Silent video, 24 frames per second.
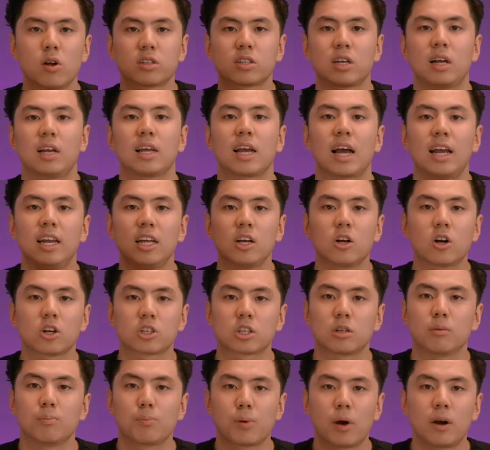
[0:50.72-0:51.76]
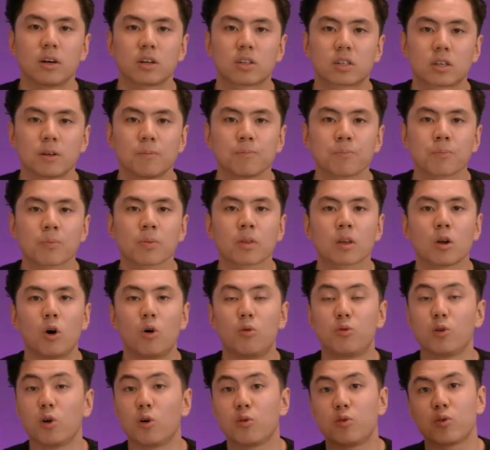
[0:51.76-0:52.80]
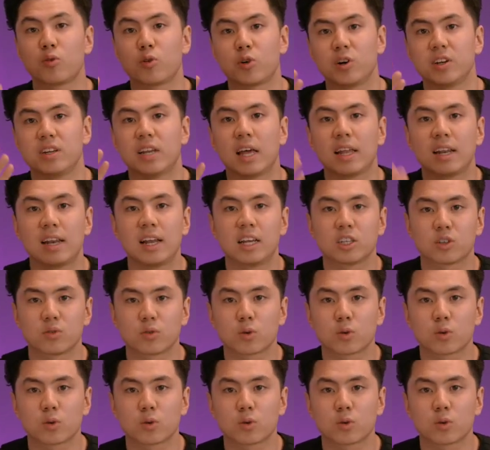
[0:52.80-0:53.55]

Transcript: selling any custom products. If you're from the Netherlands, of